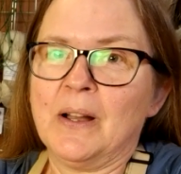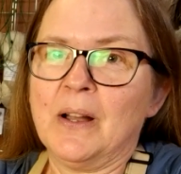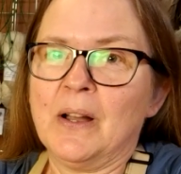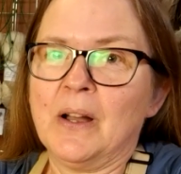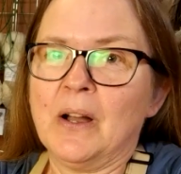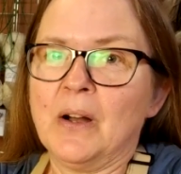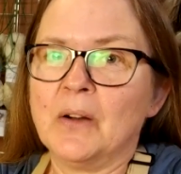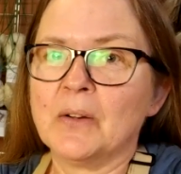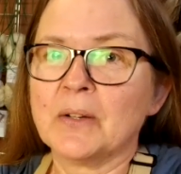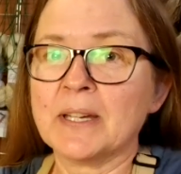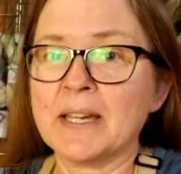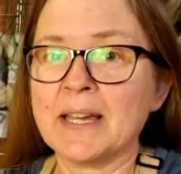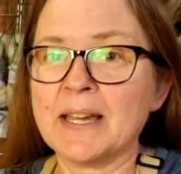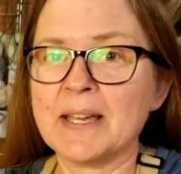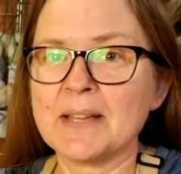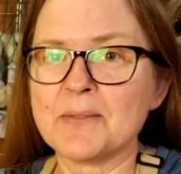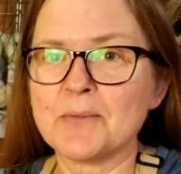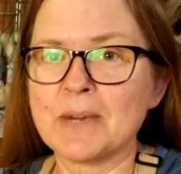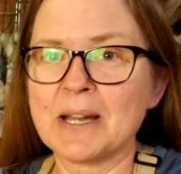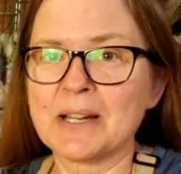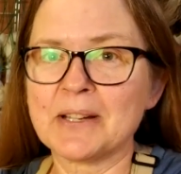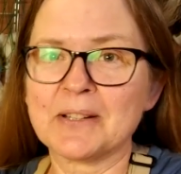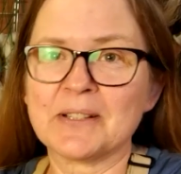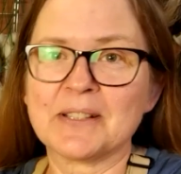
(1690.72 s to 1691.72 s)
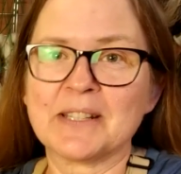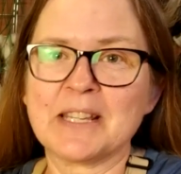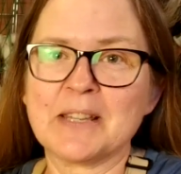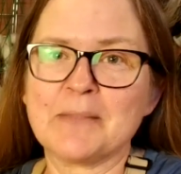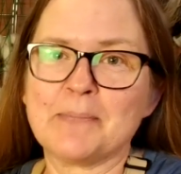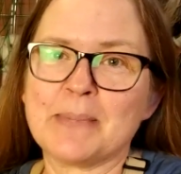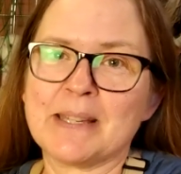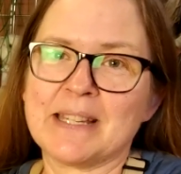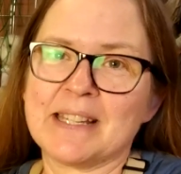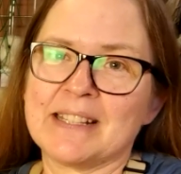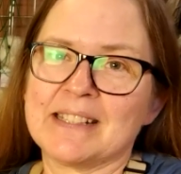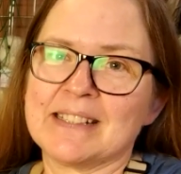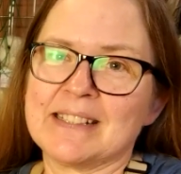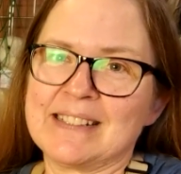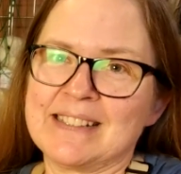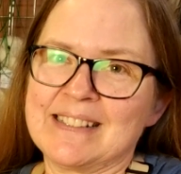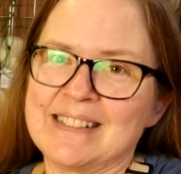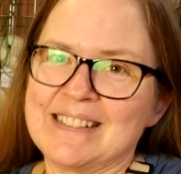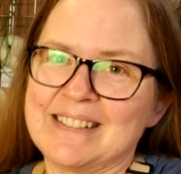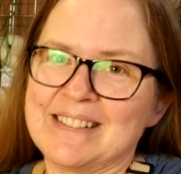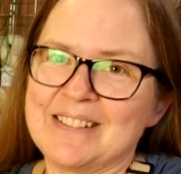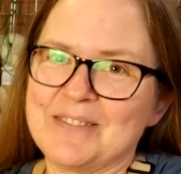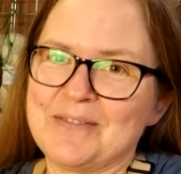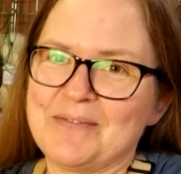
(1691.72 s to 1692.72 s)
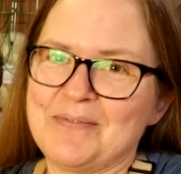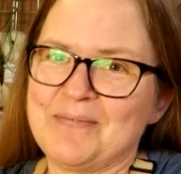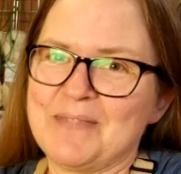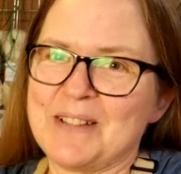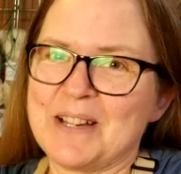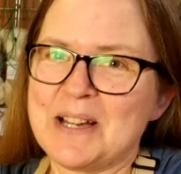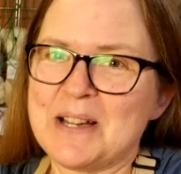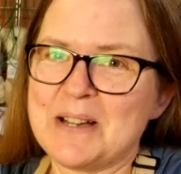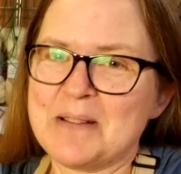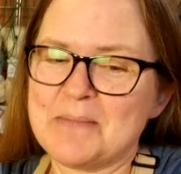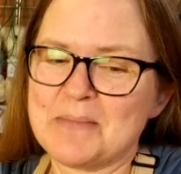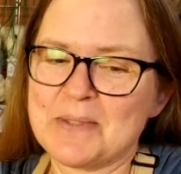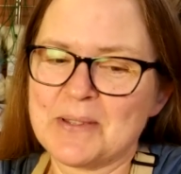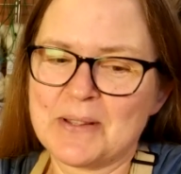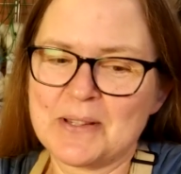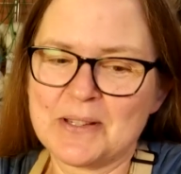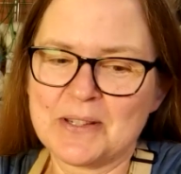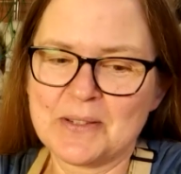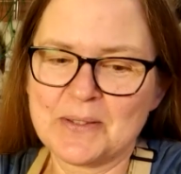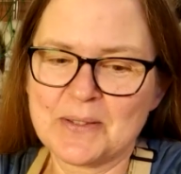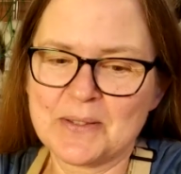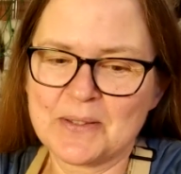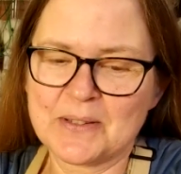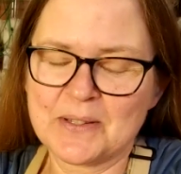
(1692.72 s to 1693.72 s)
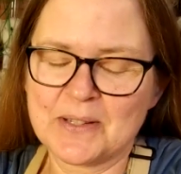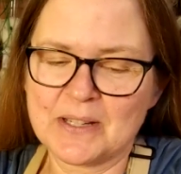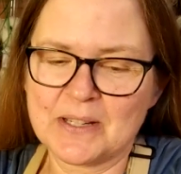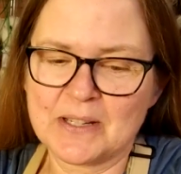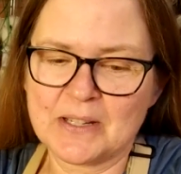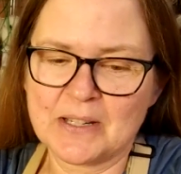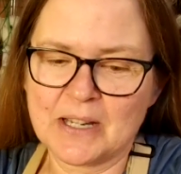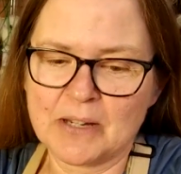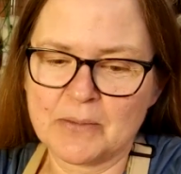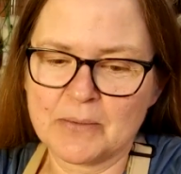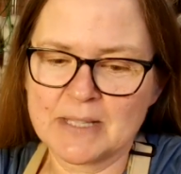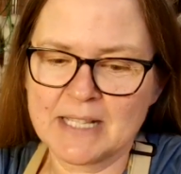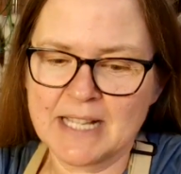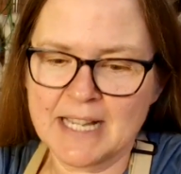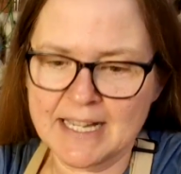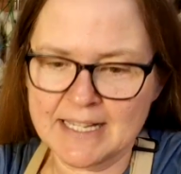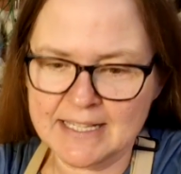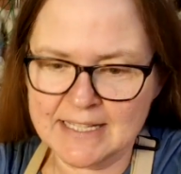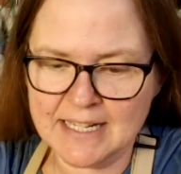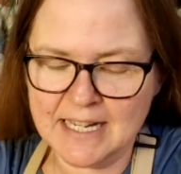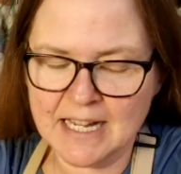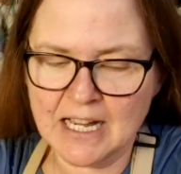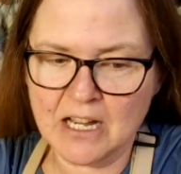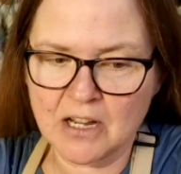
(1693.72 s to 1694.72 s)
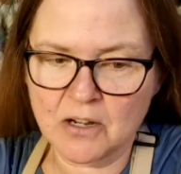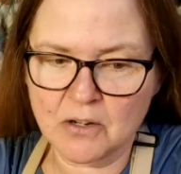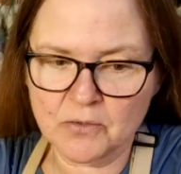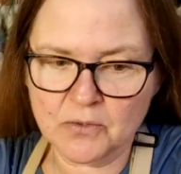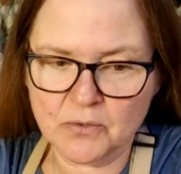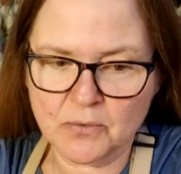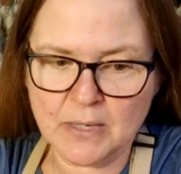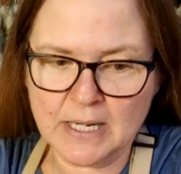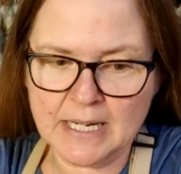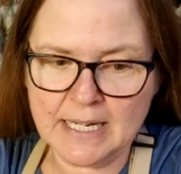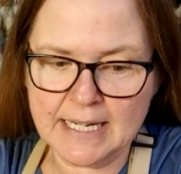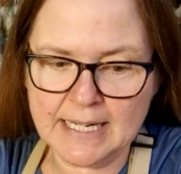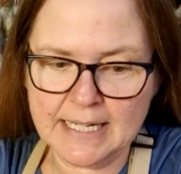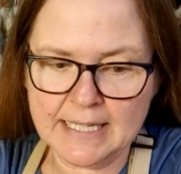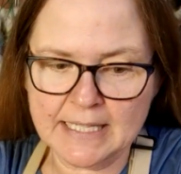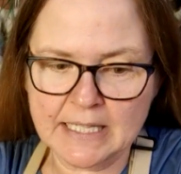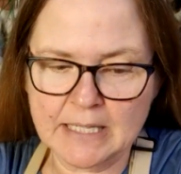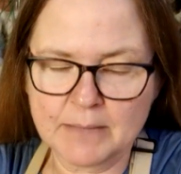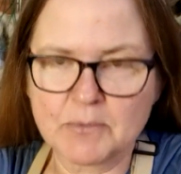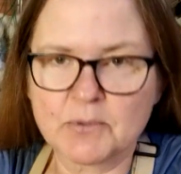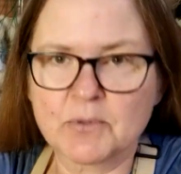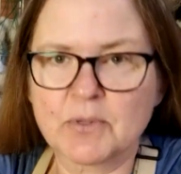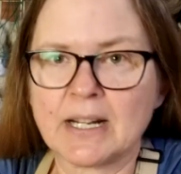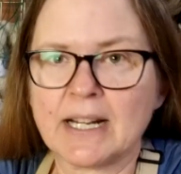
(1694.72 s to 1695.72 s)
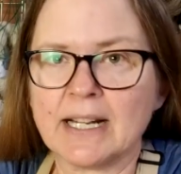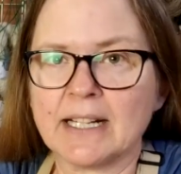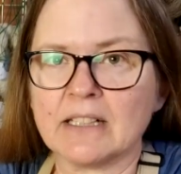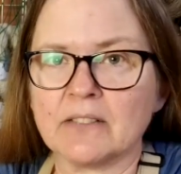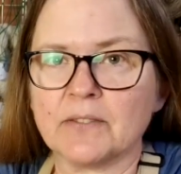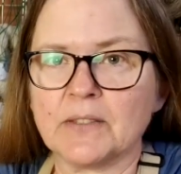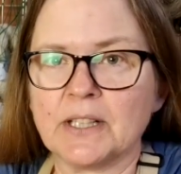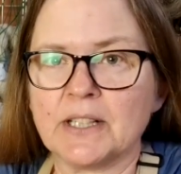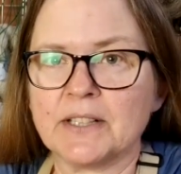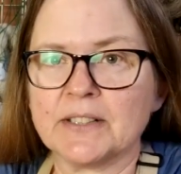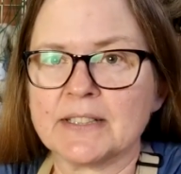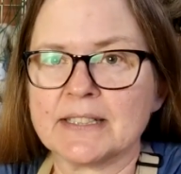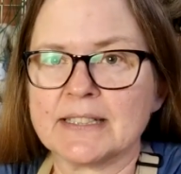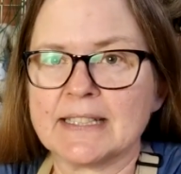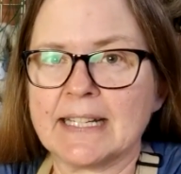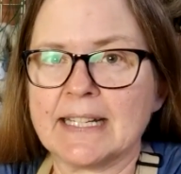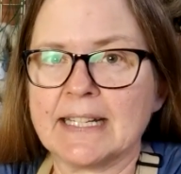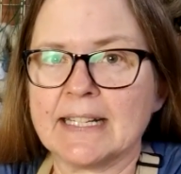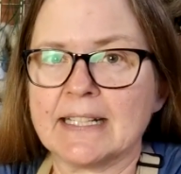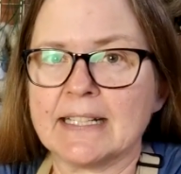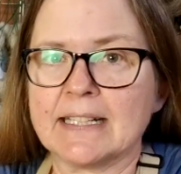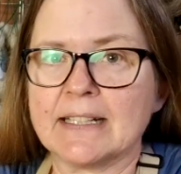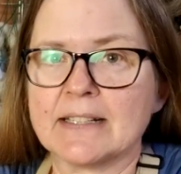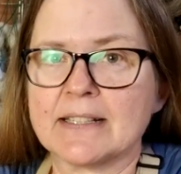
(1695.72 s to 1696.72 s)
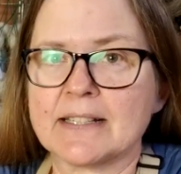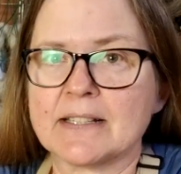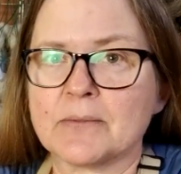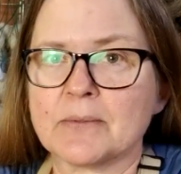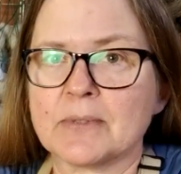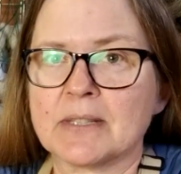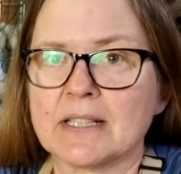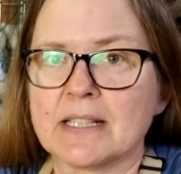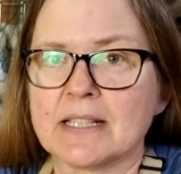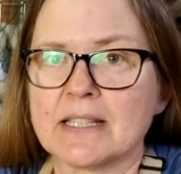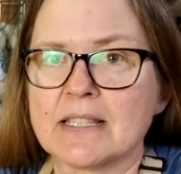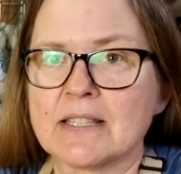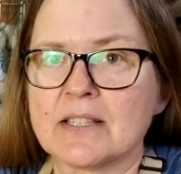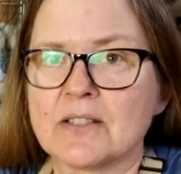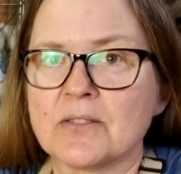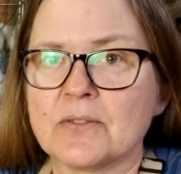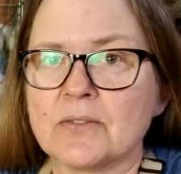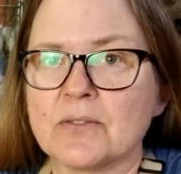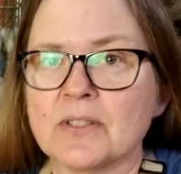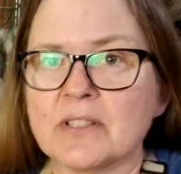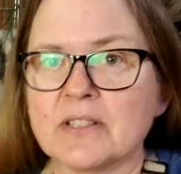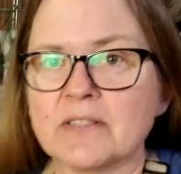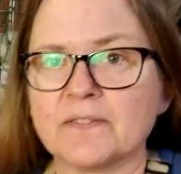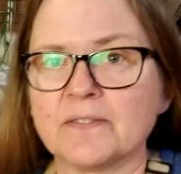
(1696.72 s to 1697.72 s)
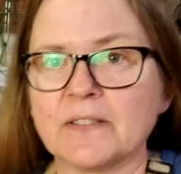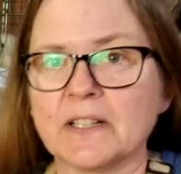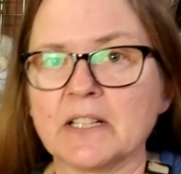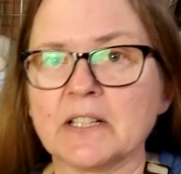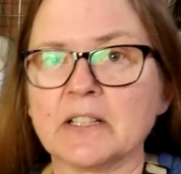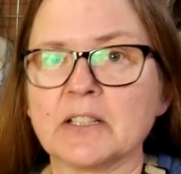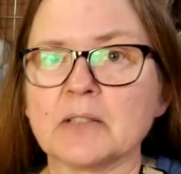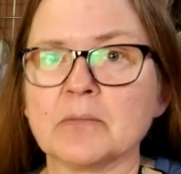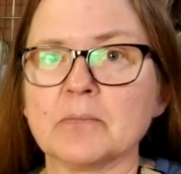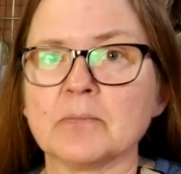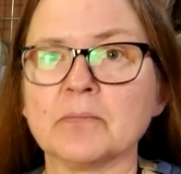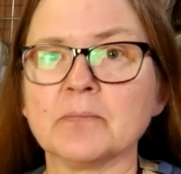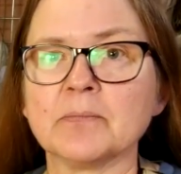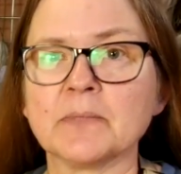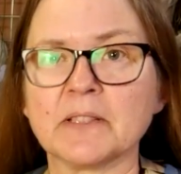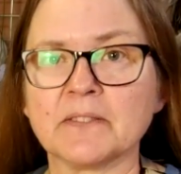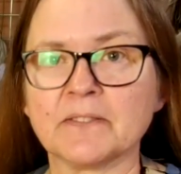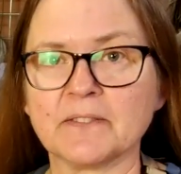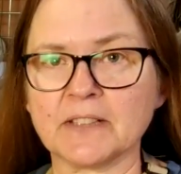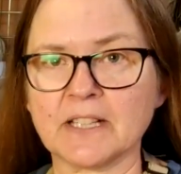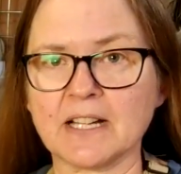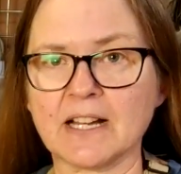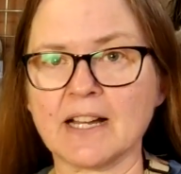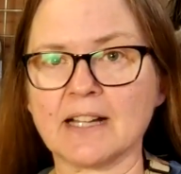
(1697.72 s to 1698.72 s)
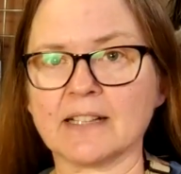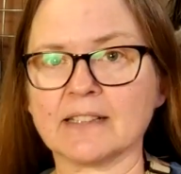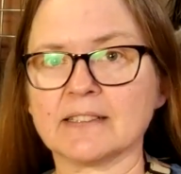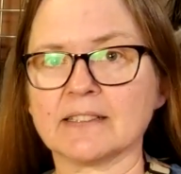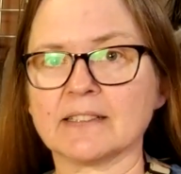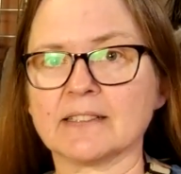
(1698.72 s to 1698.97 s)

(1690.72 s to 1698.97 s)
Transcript: Okay, record keeping. So I was asked, how do I keep track of all the data as it relates to the farm, the flock,